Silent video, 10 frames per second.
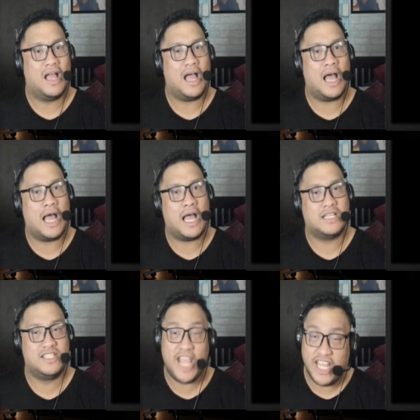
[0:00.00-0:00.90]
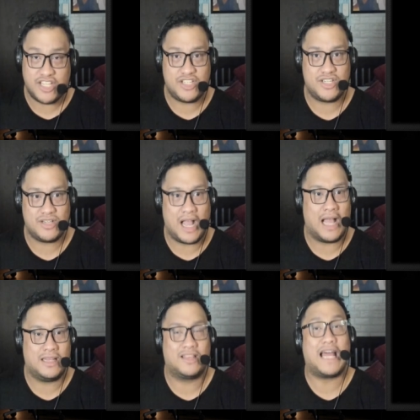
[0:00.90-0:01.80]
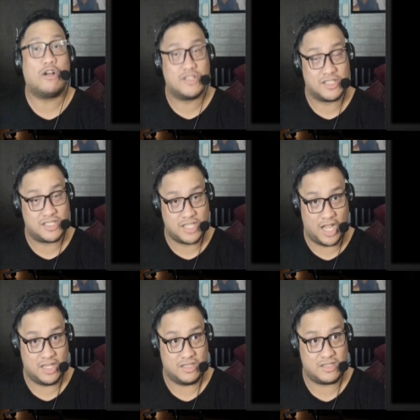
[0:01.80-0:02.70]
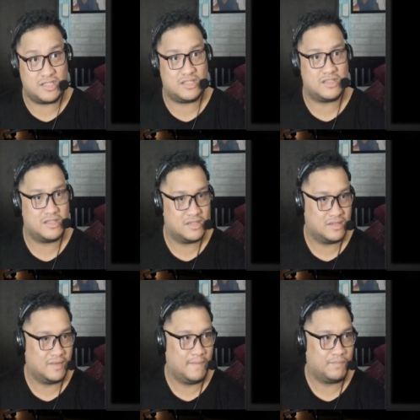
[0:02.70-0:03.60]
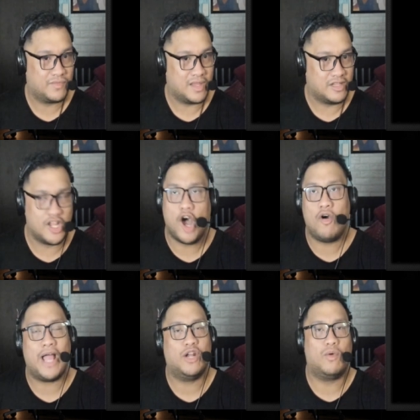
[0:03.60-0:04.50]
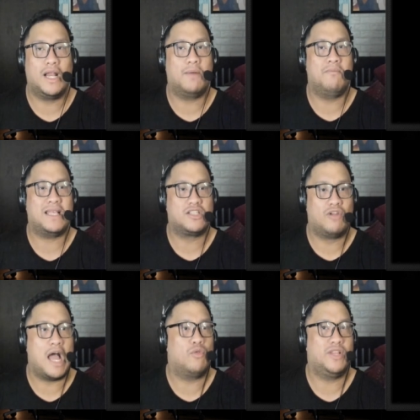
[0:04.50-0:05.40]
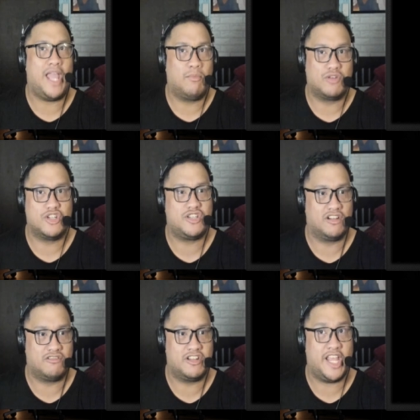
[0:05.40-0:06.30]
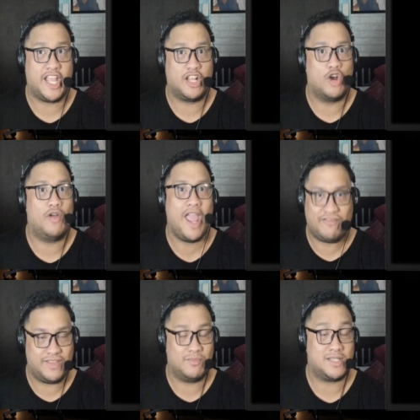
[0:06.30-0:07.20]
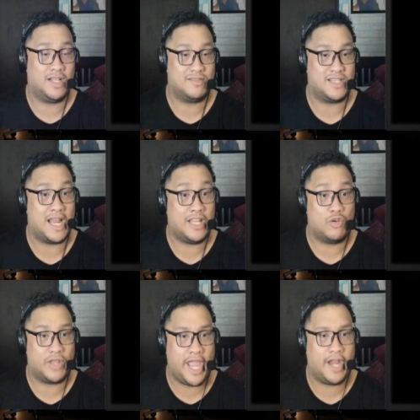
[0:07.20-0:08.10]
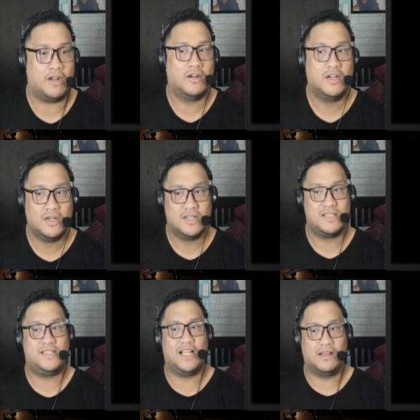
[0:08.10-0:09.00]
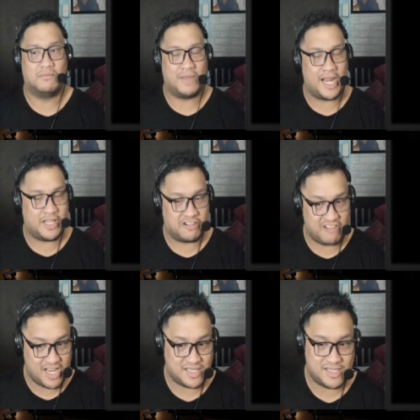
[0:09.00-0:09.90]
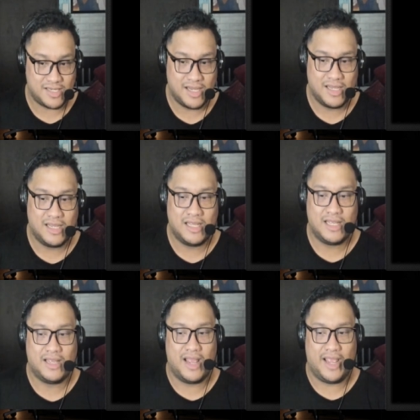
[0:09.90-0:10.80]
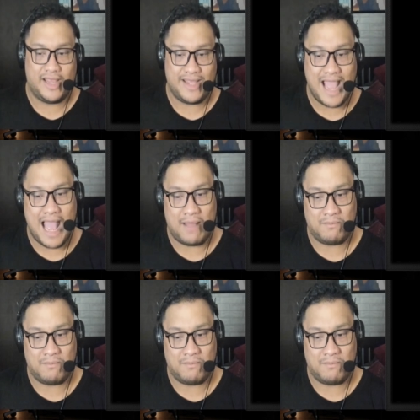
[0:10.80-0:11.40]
uh Tzeentch uh, the thousand sons no i don't want to mess around with the emperor's children they can go f themselves and i don't care still but i digress yeah